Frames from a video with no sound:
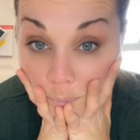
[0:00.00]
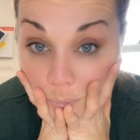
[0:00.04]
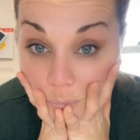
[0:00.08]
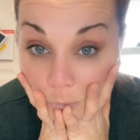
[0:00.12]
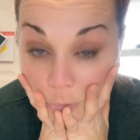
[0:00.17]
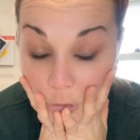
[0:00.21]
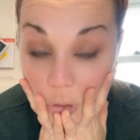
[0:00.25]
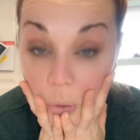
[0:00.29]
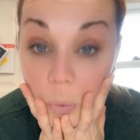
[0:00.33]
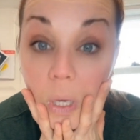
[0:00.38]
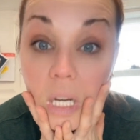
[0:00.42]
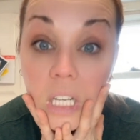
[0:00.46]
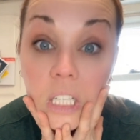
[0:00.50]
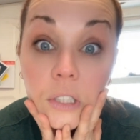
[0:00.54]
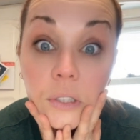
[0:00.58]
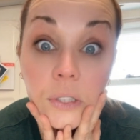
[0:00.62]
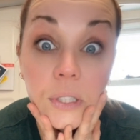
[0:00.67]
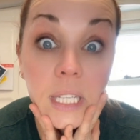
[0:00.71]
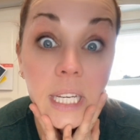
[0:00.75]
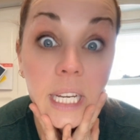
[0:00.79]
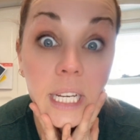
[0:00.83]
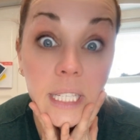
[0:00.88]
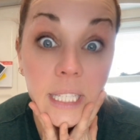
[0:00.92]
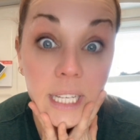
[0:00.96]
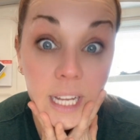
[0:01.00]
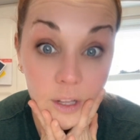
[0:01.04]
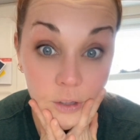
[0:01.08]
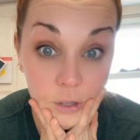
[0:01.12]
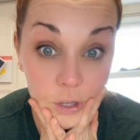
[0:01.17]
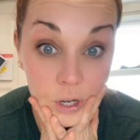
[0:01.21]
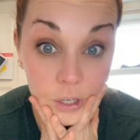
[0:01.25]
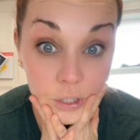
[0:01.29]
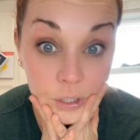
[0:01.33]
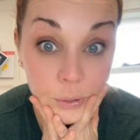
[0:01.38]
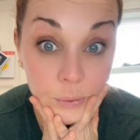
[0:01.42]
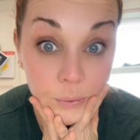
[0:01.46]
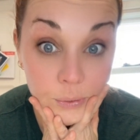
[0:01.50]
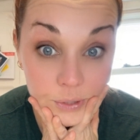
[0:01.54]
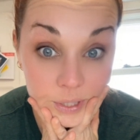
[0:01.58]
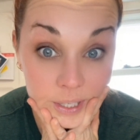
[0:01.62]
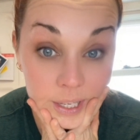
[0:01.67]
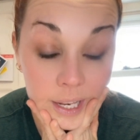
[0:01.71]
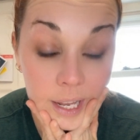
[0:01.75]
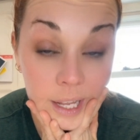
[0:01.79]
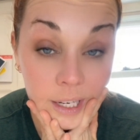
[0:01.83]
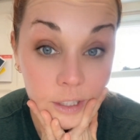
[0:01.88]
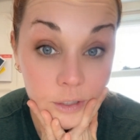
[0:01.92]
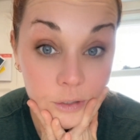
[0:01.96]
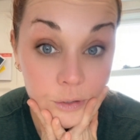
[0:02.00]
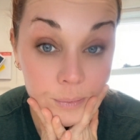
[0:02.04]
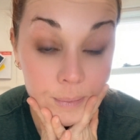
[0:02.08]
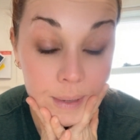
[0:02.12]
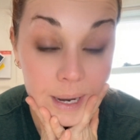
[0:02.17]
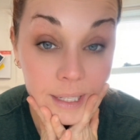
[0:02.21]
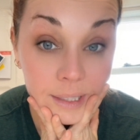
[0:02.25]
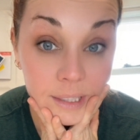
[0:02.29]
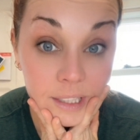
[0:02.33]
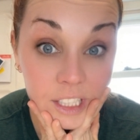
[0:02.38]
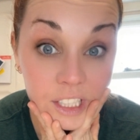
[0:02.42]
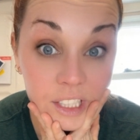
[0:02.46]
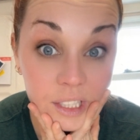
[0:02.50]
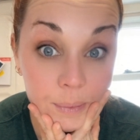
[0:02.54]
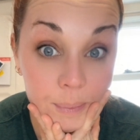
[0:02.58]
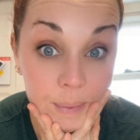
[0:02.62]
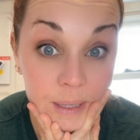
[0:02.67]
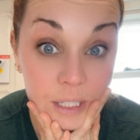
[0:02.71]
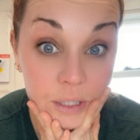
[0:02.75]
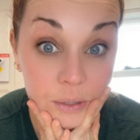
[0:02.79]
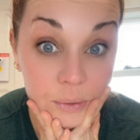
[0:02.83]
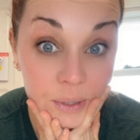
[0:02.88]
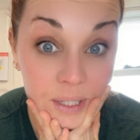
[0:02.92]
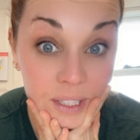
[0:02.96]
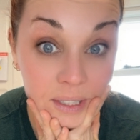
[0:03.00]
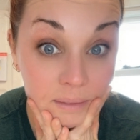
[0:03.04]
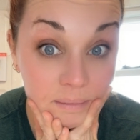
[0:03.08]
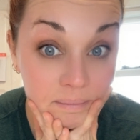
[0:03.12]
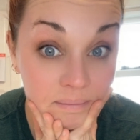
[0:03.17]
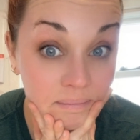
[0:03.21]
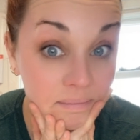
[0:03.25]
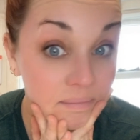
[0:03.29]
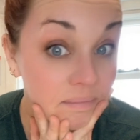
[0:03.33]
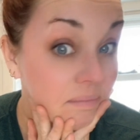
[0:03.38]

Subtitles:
do you understand how long you sit at a gymnastics meet doing